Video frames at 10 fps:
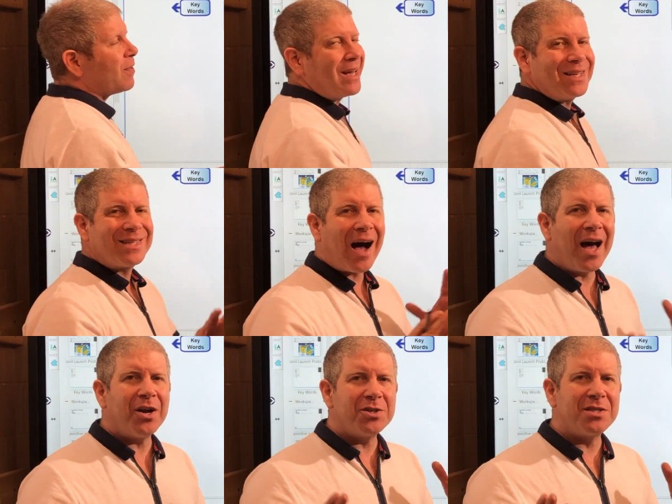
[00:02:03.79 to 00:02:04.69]
the
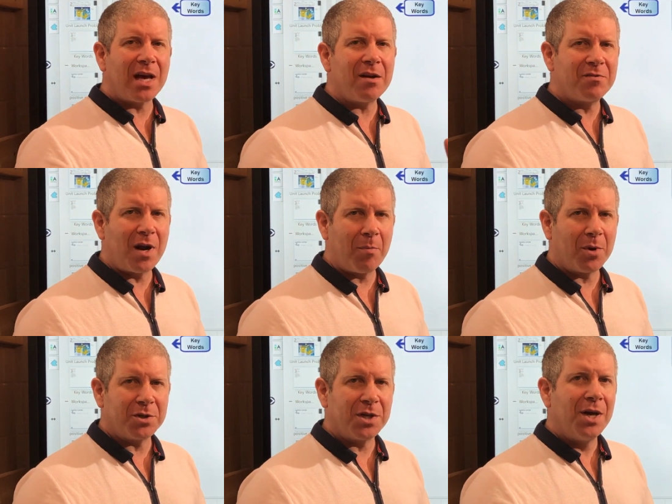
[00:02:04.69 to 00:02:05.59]
entire set of
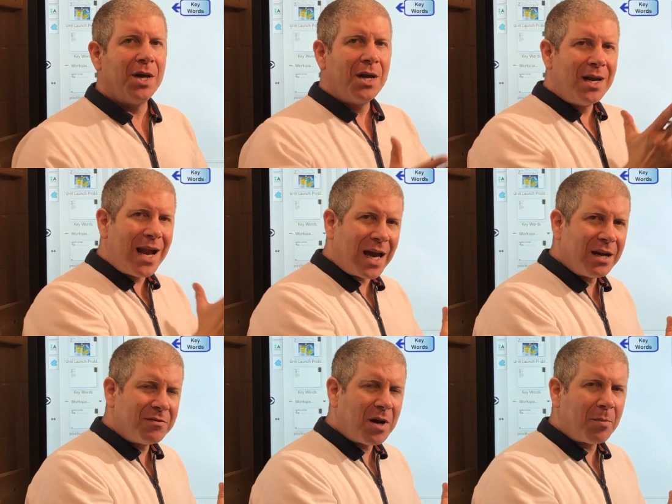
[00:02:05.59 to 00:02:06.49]
numbers.
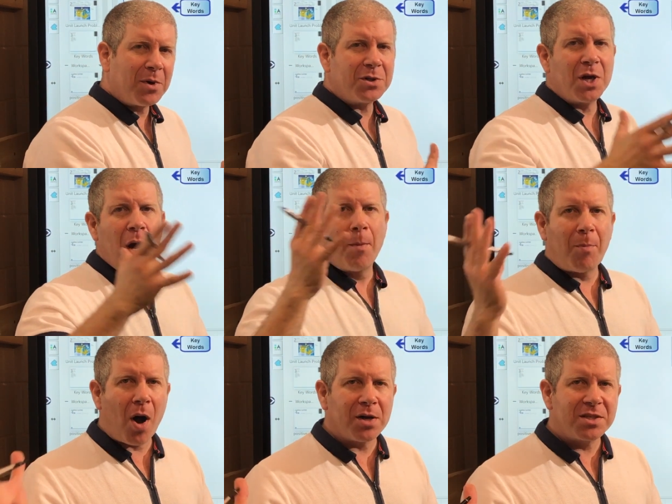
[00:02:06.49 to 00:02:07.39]
Negative numbers,
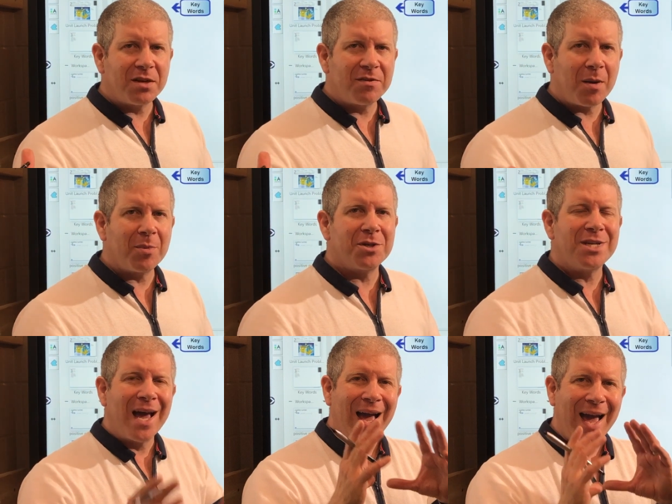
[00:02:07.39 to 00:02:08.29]
positive numbers,
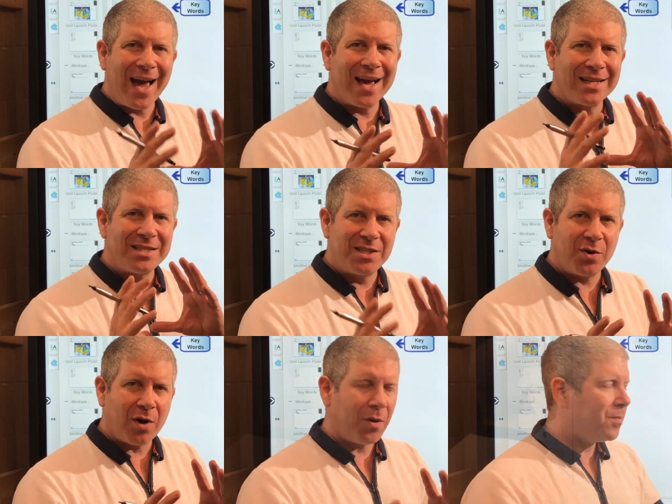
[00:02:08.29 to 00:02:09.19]
and
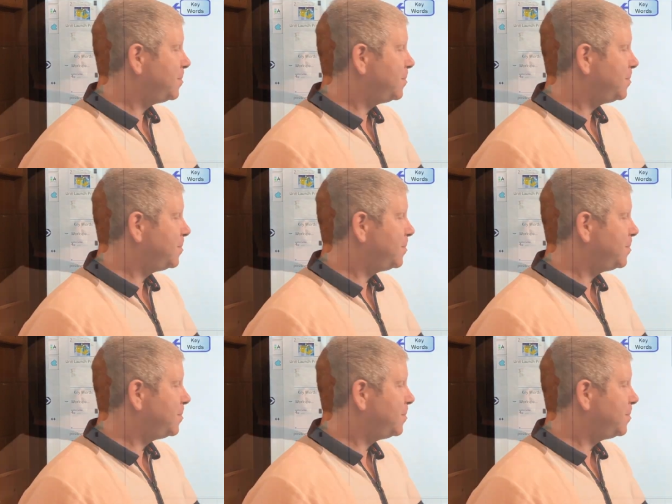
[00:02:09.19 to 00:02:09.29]
0.